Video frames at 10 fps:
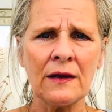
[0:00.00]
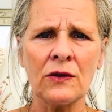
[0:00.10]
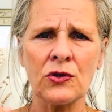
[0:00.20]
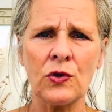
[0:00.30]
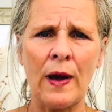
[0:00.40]

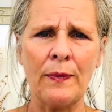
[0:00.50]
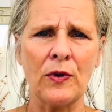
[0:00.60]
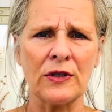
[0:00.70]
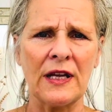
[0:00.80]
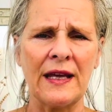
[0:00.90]
to our
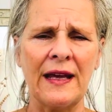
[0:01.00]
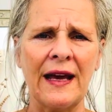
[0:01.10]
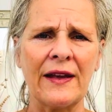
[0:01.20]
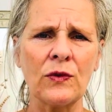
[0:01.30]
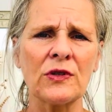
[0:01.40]
body,
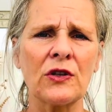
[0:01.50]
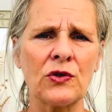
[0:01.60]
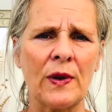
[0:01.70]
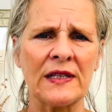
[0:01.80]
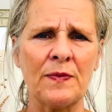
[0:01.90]
and also to
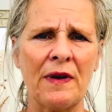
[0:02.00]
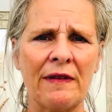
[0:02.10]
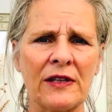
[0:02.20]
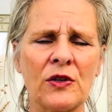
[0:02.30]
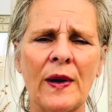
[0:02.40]
our
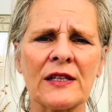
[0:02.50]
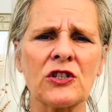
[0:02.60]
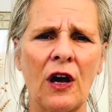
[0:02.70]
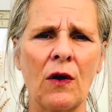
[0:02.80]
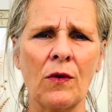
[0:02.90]
spirit, to our
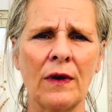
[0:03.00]
soul.